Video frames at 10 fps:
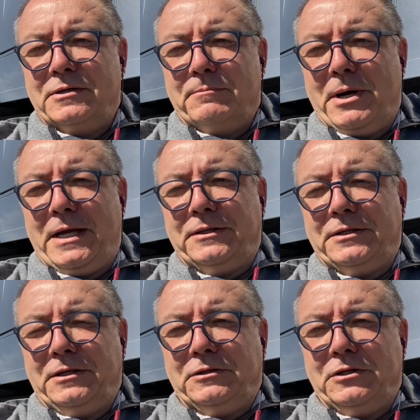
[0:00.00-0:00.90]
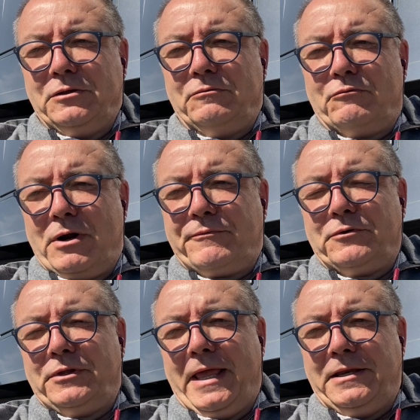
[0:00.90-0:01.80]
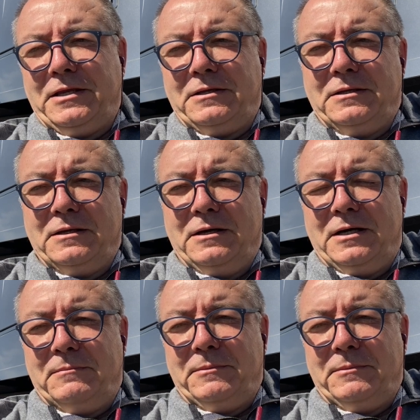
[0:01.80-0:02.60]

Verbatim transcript: pilot, a little rougher landing. Um,